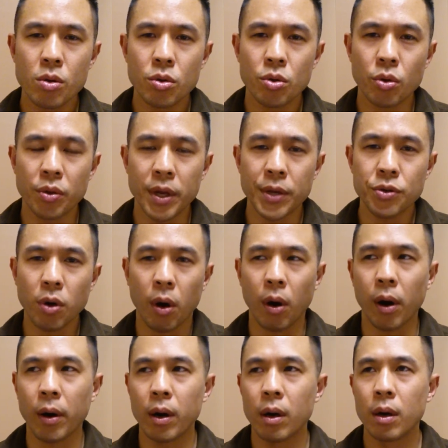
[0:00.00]
So these
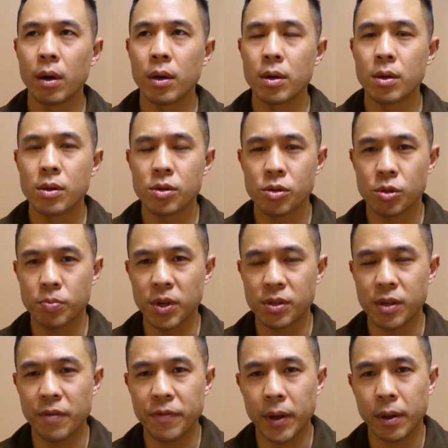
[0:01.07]
are
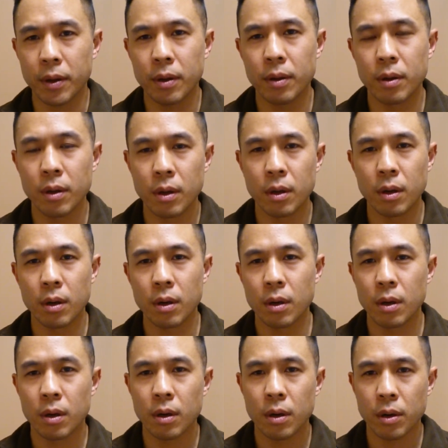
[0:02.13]
specific
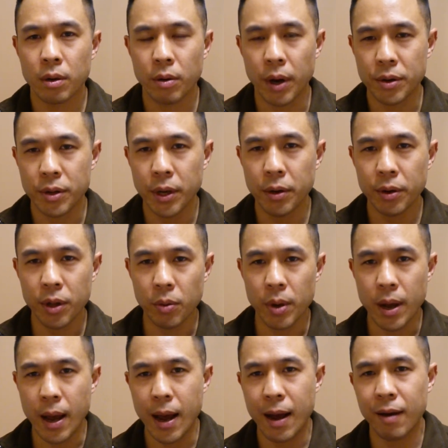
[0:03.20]
criteria that
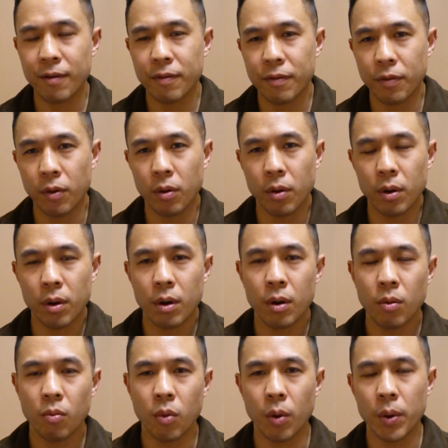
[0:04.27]
we have for
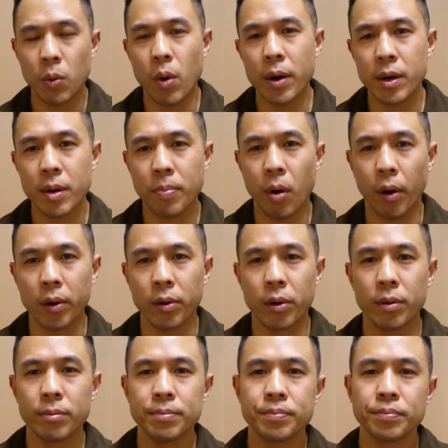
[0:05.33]
what we want in a
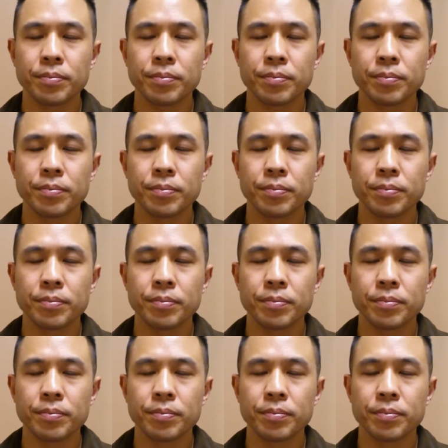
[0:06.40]
partner,